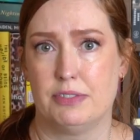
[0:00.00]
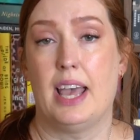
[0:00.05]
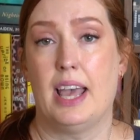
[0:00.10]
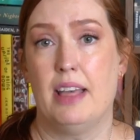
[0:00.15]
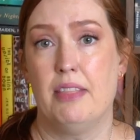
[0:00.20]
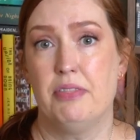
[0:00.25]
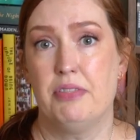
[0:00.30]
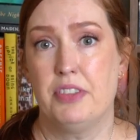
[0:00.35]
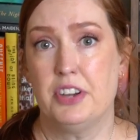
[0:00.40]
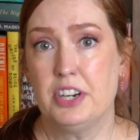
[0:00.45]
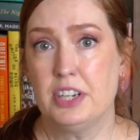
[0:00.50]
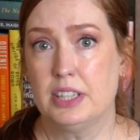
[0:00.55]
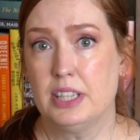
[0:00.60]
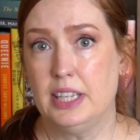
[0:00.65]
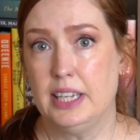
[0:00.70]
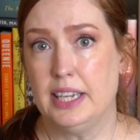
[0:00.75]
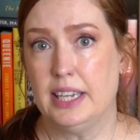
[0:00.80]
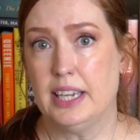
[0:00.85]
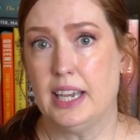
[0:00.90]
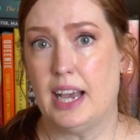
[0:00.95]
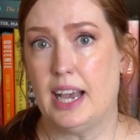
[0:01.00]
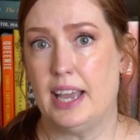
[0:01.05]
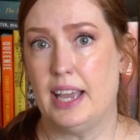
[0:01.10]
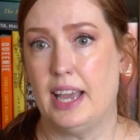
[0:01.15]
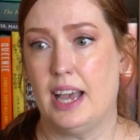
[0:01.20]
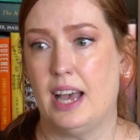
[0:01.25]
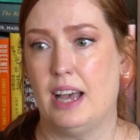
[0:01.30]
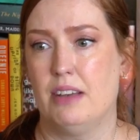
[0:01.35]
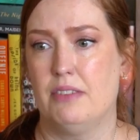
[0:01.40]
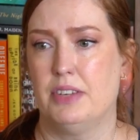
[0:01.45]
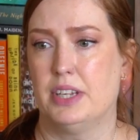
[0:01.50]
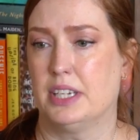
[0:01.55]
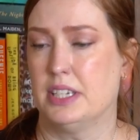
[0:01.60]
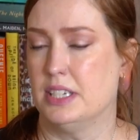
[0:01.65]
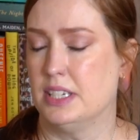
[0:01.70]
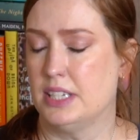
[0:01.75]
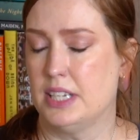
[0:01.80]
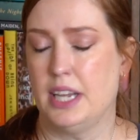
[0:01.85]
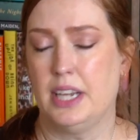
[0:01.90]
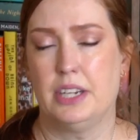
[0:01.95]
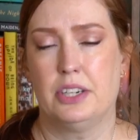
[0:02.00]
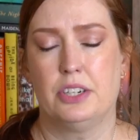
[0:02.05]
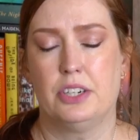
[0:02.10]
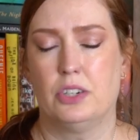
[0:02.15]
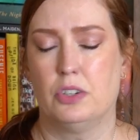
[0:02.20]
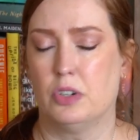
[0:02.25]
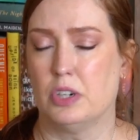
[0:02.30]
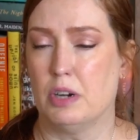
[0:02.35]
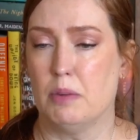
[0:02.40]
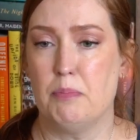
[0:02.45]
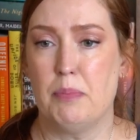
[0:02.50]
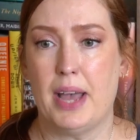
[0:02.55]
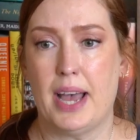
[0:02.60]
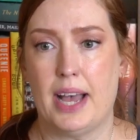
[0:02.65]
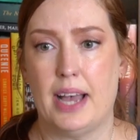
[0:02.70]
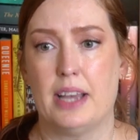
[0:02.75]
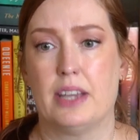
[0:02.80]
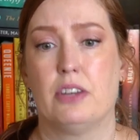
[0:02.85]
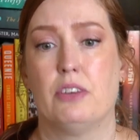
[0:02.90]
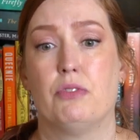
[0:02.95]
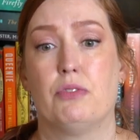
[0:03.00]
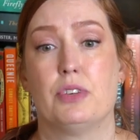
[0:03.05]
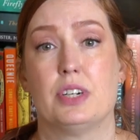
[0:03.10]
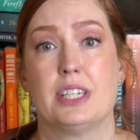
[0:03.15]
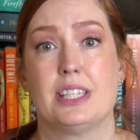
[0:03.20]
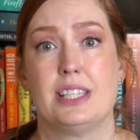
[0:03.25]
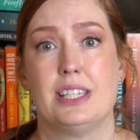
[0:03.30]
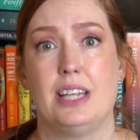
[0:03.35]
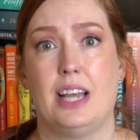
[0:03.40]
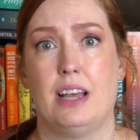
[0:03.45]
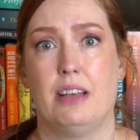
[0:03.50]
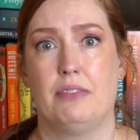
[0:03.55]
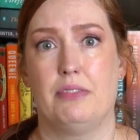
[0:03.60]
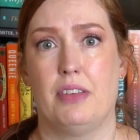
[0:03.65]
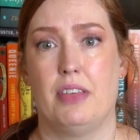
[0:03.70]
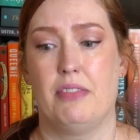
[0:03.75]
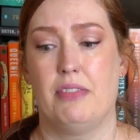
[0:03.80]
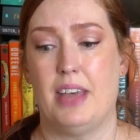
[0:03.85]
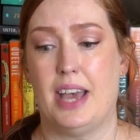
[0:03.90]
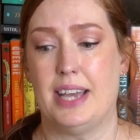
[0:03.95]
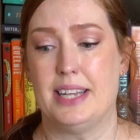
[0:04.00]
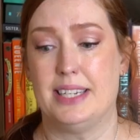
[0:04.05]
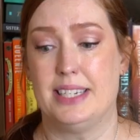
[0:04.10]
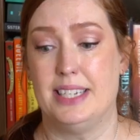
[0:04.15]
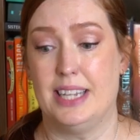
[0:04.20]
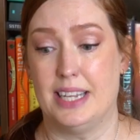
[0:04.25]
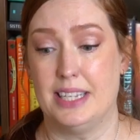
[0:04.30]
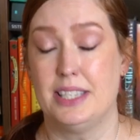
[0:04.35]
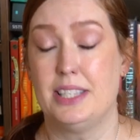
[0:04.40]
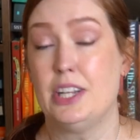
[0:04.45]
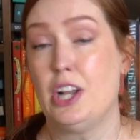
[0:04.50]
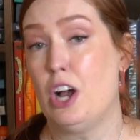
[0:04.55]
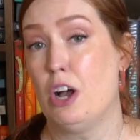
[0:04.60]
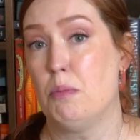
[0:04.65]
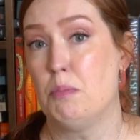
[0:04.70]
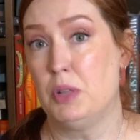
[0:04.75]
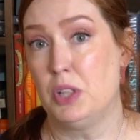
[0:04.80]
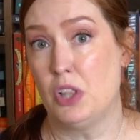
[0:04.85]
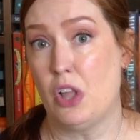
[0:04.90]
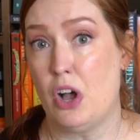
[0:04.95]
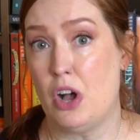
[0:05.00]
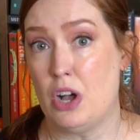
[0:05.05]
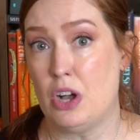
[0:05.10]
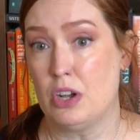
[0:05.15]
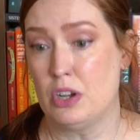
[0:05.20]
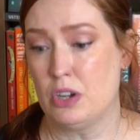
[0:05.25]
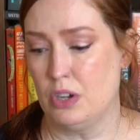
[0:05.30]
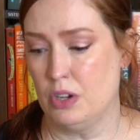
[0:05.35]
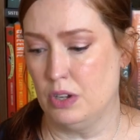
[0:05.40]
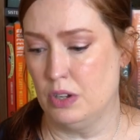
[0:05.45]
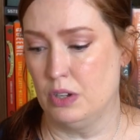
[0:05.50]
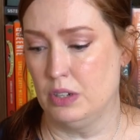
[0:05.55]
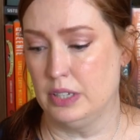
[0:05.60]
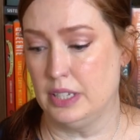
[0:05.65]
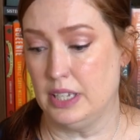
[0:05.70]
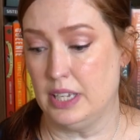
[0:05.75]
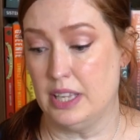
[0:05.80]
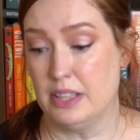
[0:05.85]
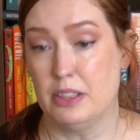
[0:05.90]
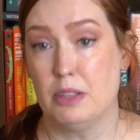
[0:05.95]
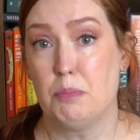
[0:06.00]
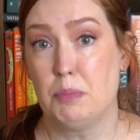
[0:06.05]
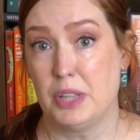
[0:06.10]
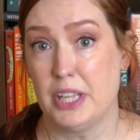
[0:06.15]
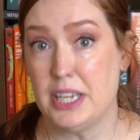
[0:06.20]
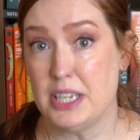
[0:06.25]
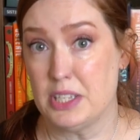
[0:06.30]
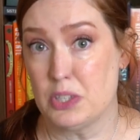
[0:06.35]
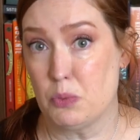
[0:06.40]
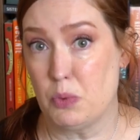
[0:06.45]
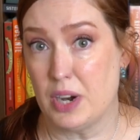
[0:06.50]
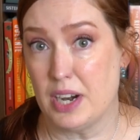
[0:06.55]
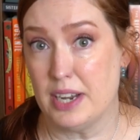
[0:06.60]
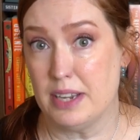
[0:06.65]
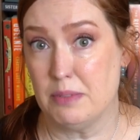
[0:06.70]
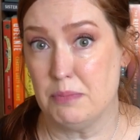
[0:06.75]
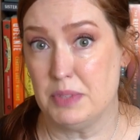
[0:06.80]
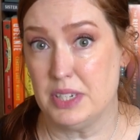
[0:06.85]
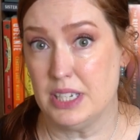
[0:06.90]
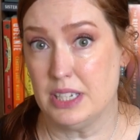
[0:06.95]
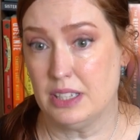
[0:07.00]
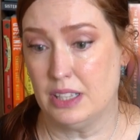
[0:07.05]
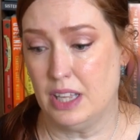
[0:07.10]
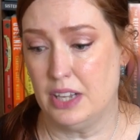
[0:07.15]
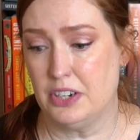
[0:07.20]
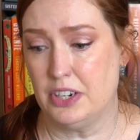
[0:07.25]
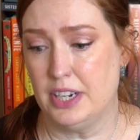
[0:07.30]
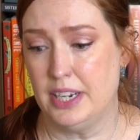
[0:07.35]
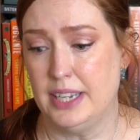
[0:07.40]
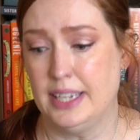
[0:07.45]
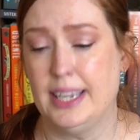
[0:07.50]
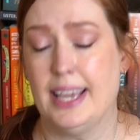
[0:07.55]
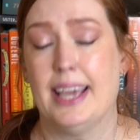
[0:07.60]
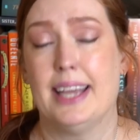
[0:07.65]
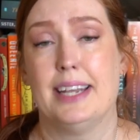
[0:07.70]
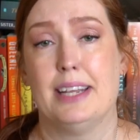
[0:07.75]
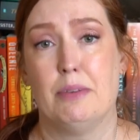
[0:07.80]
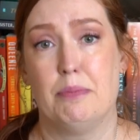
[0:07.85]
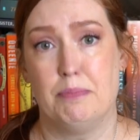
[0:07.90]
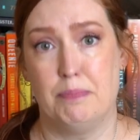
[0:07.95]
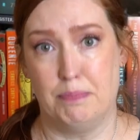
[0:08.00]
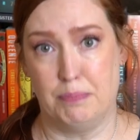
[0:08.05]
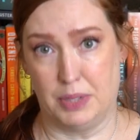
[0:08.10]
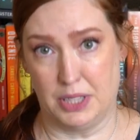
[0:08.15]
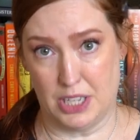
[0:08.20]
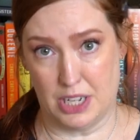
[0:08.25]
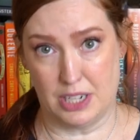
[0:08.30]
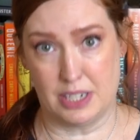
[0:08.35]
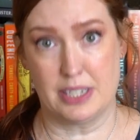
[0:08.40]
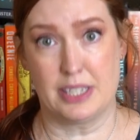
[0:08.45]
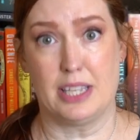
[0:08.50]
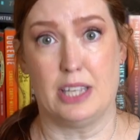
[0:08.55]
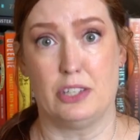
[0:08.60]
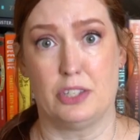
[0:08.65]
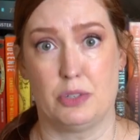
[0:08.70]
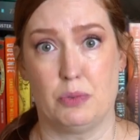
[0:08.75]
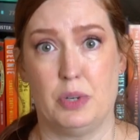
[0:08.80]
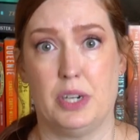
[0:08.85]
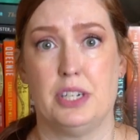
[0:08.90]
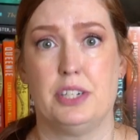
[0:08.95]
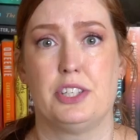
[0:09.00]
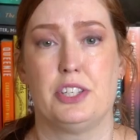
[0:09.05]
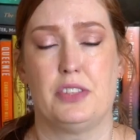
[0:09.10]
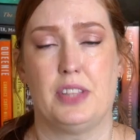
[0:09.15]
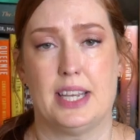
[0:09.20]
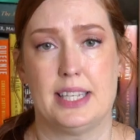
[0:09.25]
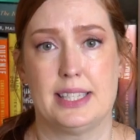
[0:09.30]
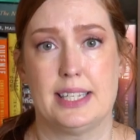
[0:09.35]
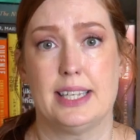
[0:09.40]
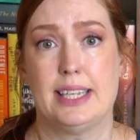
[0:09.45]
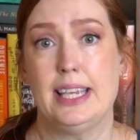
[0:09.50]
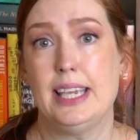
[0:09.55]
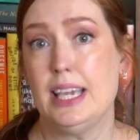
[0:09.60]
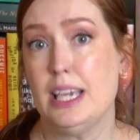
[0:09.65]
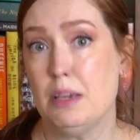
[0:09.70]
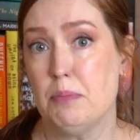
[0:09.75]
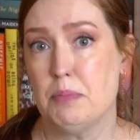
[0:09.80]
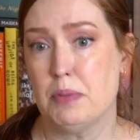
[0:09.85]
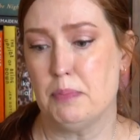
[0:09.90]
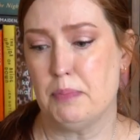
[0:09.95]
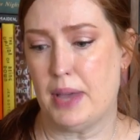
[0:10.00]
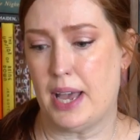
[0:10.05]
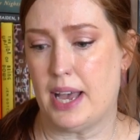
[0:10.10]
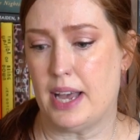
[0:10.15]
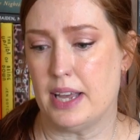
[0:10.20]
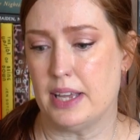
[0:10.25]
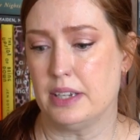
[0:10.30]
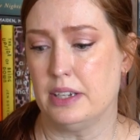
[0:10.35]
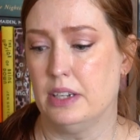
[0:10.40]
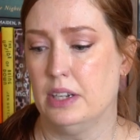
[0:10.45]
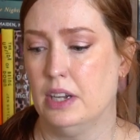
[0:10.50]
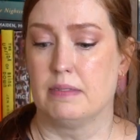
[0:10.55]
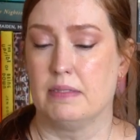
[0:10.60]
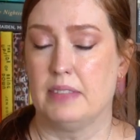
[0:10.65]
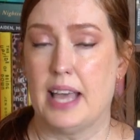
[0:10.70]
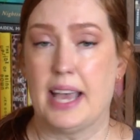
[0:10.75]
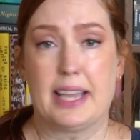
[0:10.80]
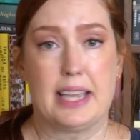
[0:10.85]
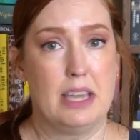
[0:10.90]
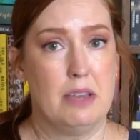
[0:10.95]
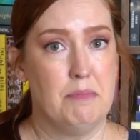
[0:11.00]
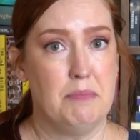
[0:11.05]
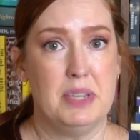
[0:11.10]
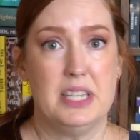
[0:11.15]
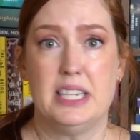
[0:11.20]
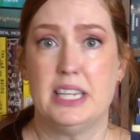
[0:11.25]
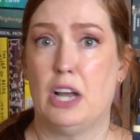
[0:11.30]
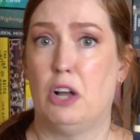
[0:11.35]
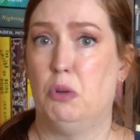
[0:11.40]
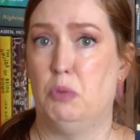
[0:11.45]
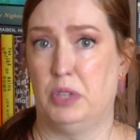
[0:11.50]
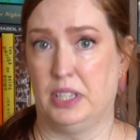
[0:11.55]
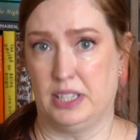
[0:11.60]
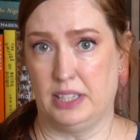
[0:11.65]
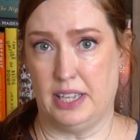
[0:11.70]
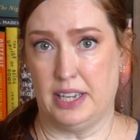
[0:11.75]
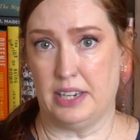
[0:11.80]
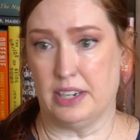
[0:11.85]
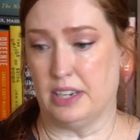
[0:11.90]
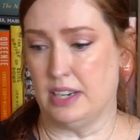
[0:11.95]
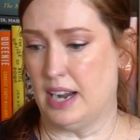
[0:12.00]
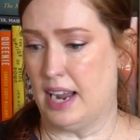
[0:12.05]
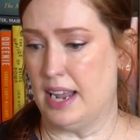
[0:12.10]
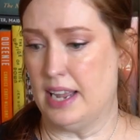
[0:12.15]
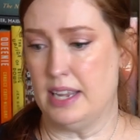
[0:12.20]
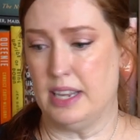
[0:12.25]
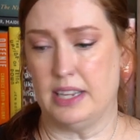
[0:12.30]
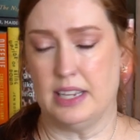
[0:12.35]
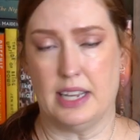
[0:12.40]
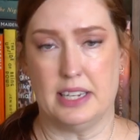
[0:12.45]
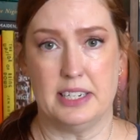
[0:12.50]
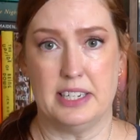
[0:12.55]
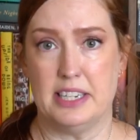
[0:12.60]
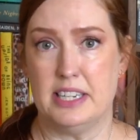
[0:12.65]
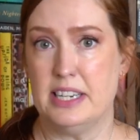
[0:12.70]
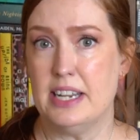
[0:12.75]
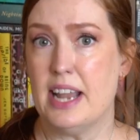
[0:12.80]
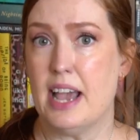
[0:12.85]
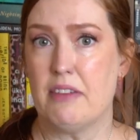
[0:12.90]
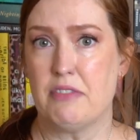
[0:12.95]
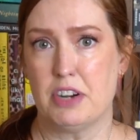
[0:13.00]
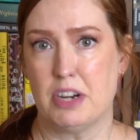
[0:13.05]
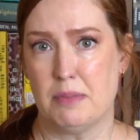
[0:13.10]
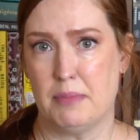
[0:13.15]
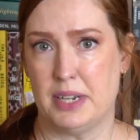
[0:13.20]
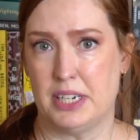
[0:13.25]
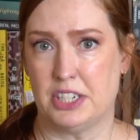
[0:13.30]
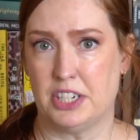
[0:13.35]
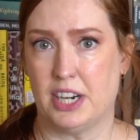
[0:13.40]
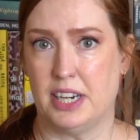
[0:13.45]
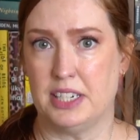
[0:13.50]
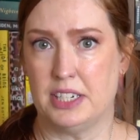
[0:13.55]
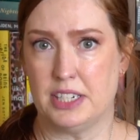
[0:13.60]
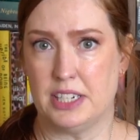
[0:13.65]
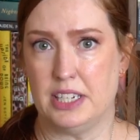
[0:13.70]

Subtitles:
And thirdly, I have a container or a bag for stuff that does not belong in the place where I am decluttering and it belongs elsewhere. So that's a keep bag that can be dealt with later. Never am I trying to